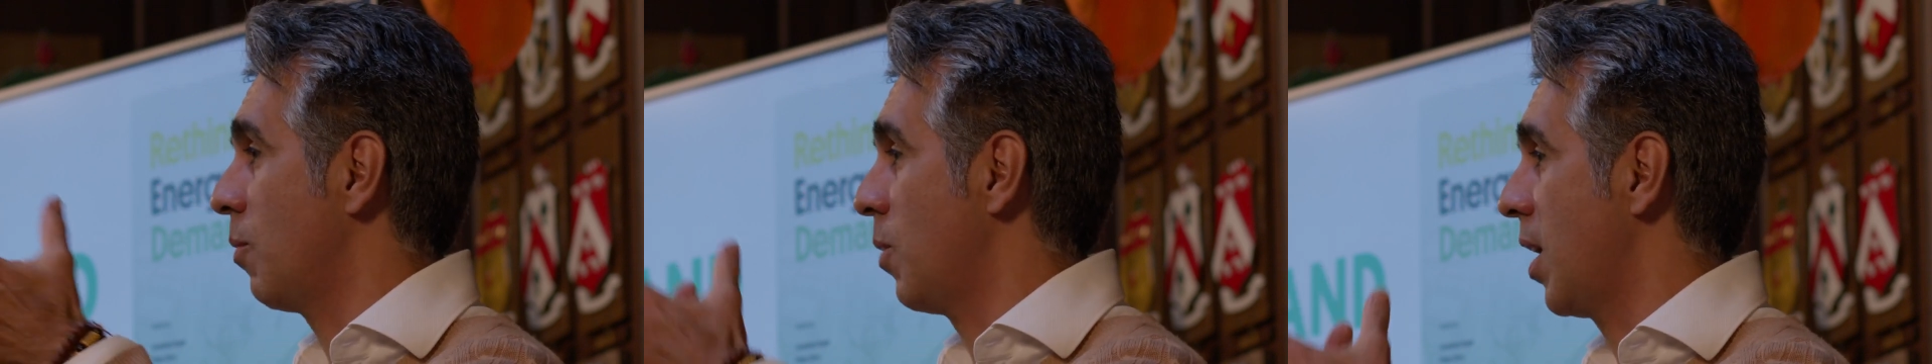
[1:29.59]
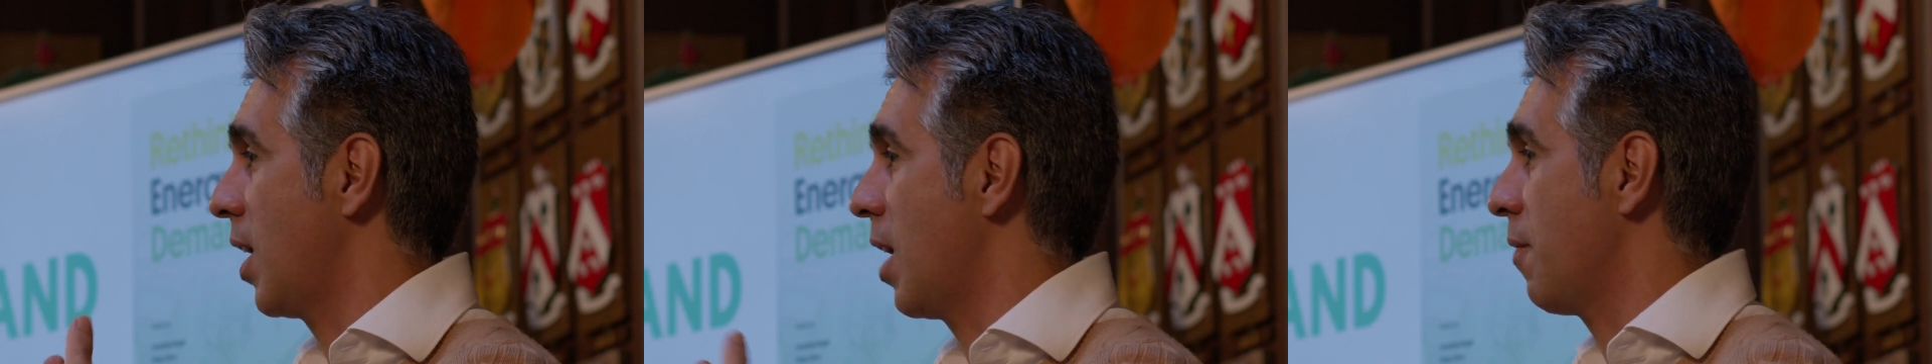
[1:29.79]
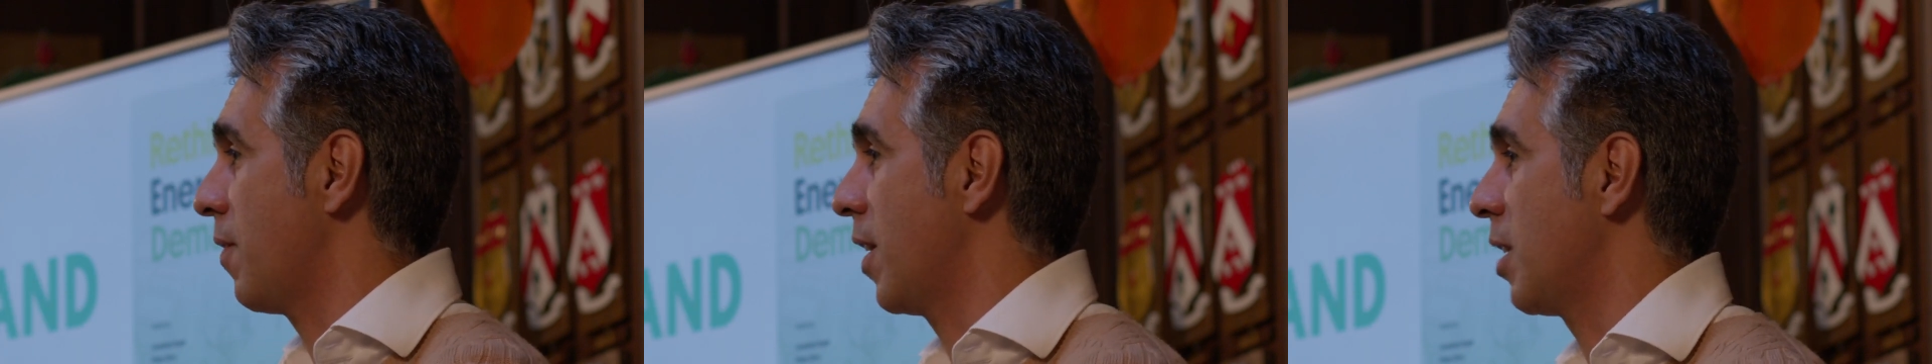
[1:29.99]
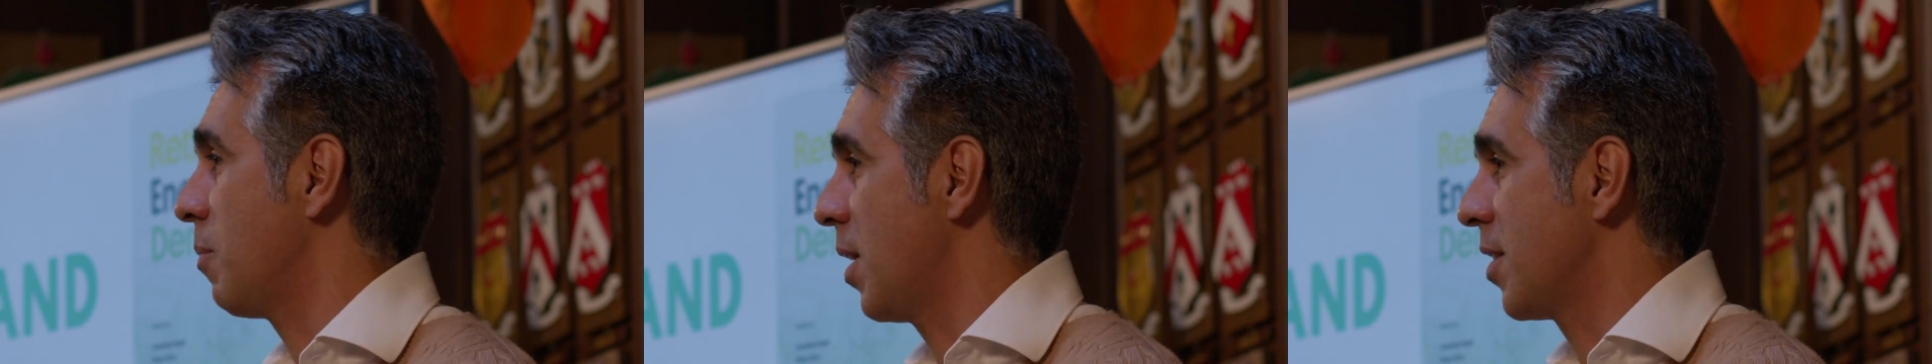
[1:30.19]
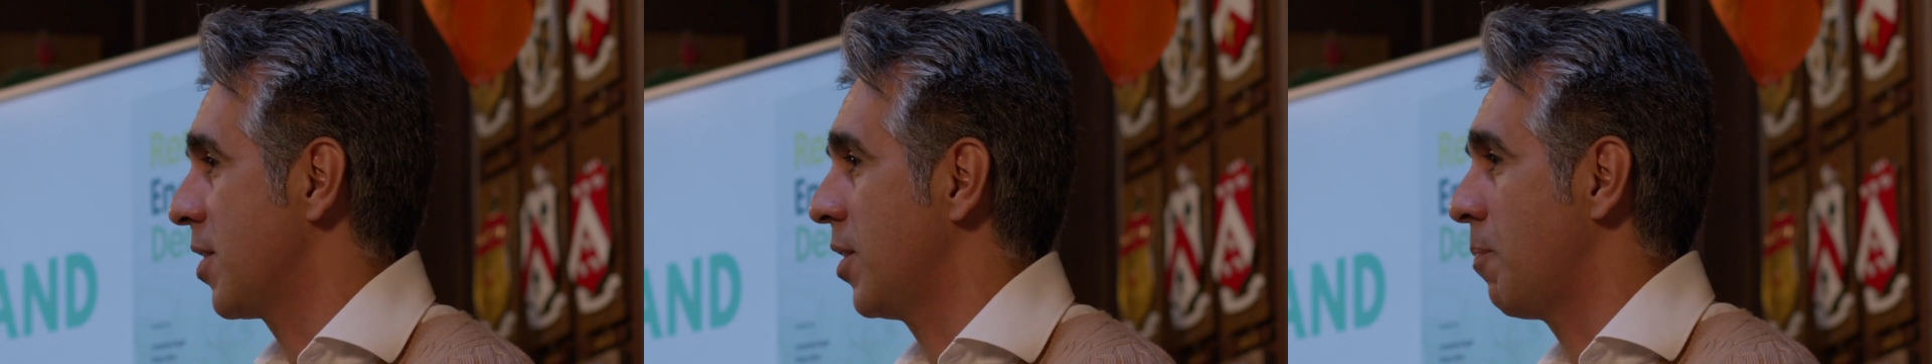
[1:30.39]
wildlife
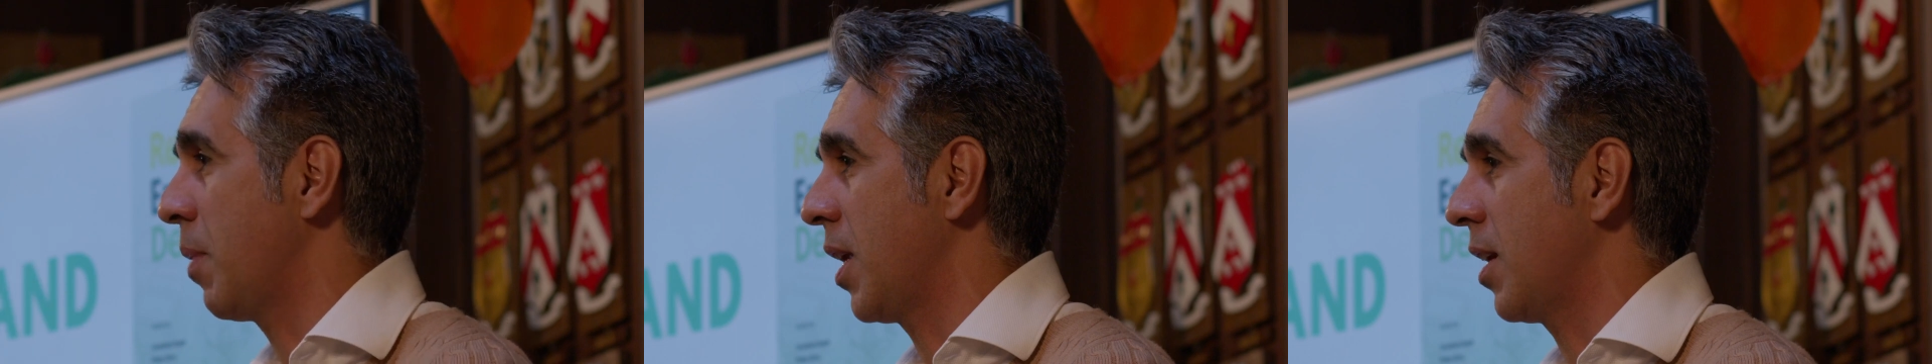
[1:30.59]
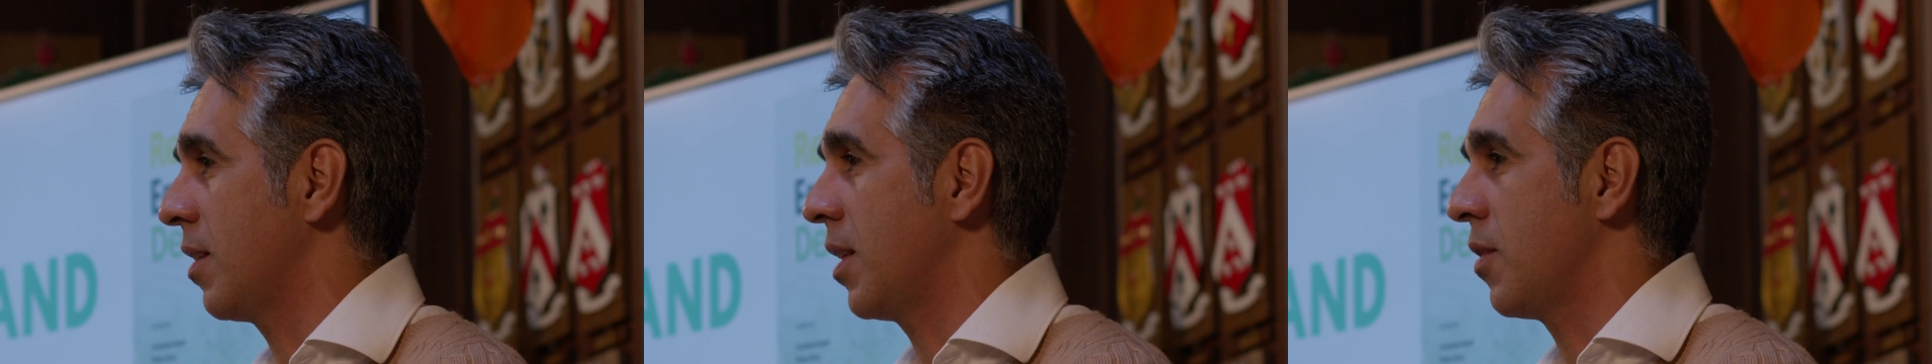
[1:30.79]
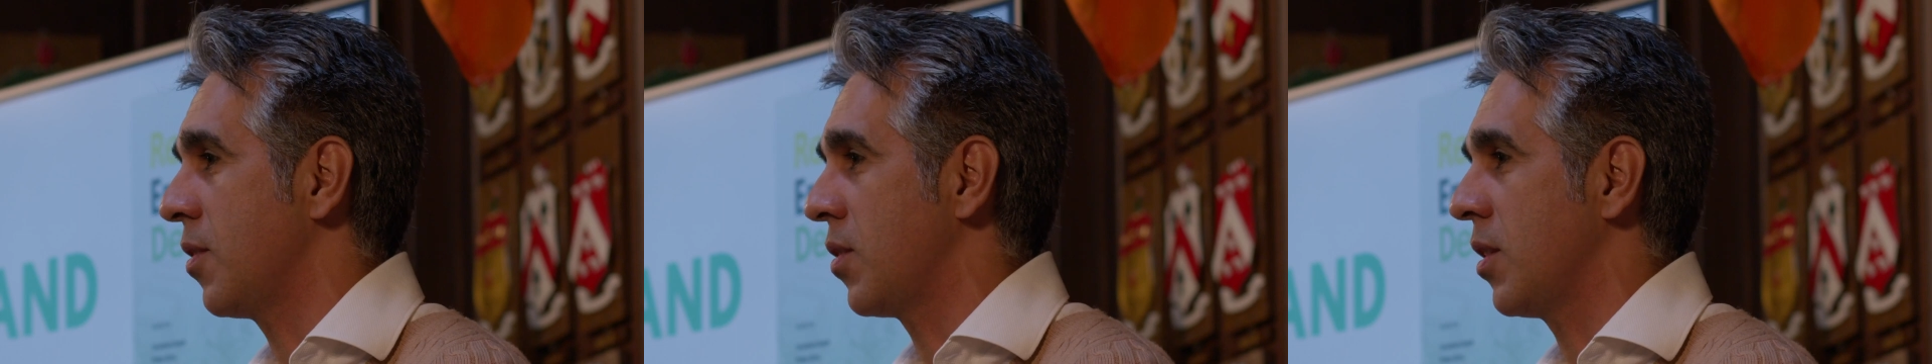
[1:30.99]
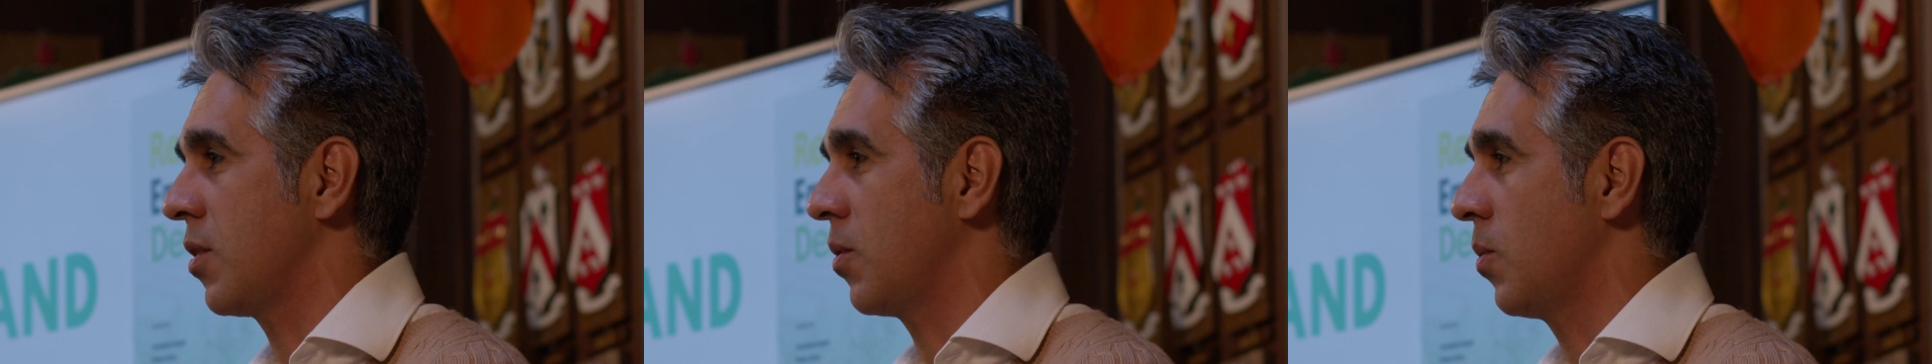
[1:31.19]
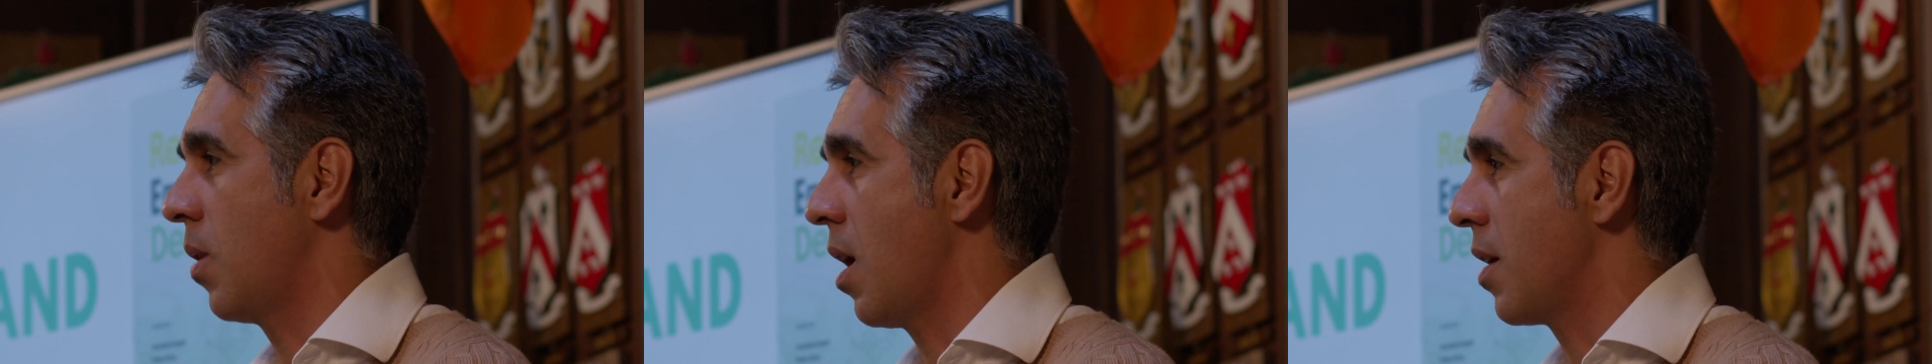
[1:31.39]
animals and bringing the disease
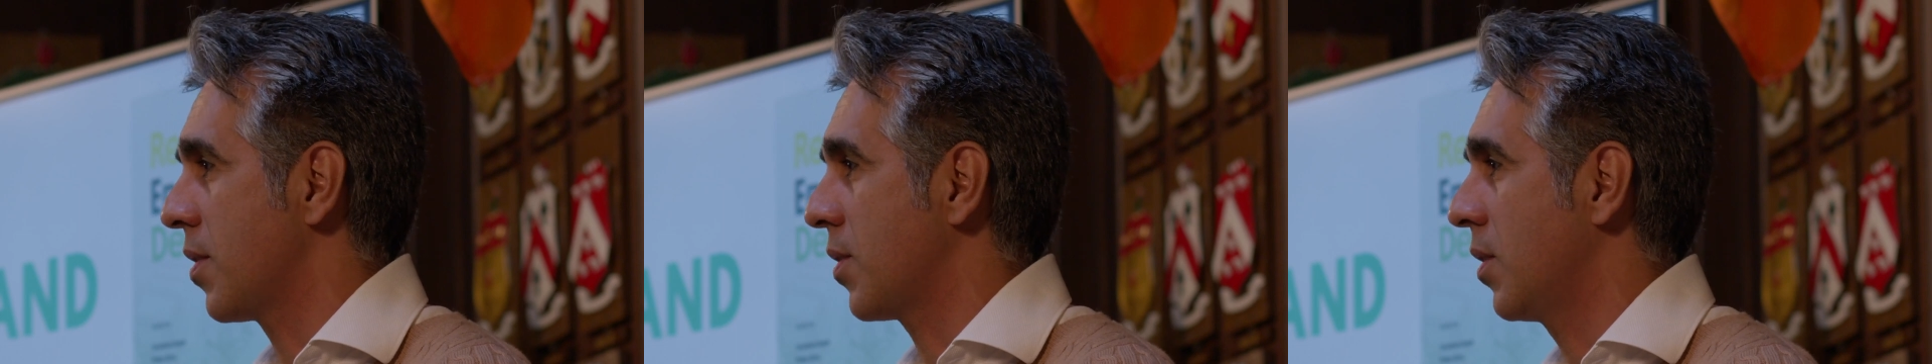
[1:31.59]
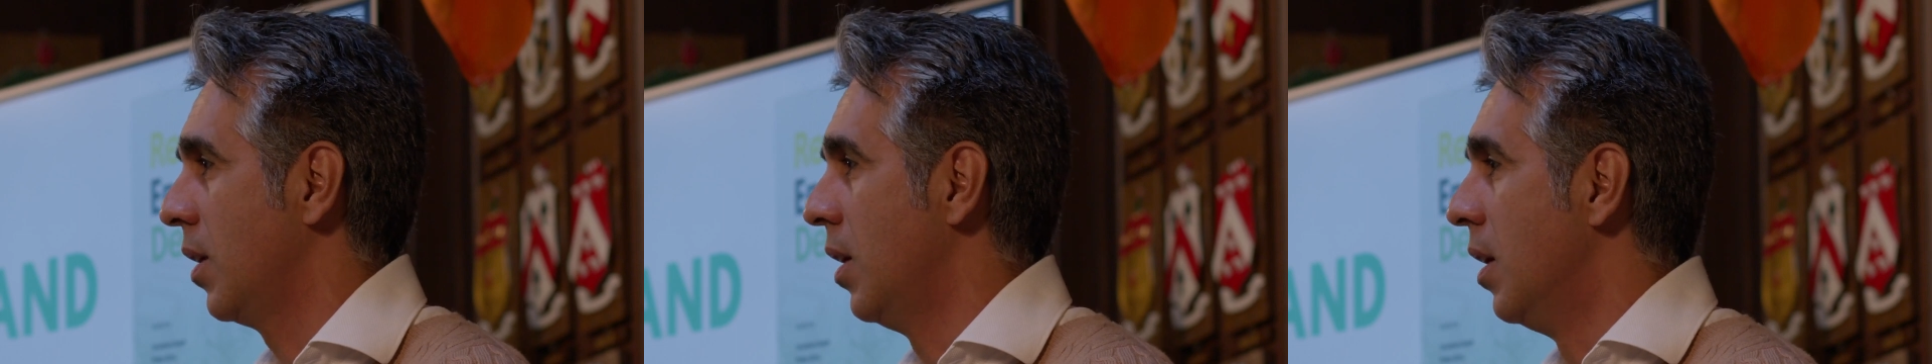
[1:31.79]
to us.